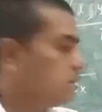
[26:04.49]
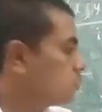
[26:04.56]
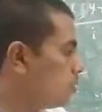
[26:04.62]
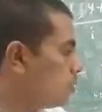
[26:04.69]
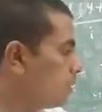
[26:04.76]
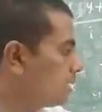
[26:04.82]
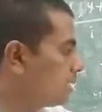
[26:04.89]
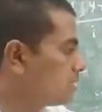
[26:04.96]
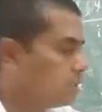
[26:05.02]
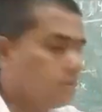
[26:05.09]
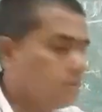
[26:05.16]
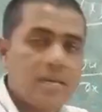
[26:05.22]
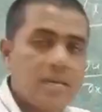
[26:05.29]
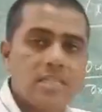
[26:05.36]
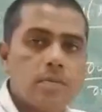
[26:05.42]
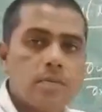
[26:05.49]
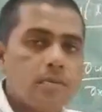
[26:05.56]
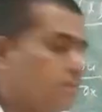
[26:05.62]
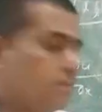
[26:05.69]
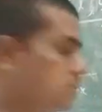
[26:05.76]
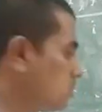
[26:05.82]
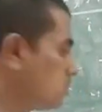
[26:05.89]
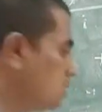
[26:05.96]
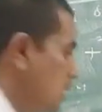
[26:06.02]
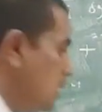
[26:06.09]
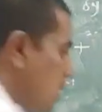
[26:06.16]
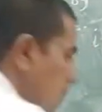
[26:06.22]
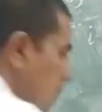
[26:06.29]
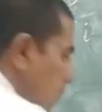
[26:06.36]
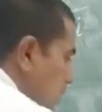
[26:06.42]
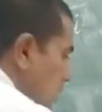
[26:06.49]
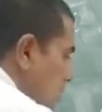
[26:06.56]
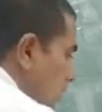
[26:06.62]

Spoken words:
So minus into minus it becomes plus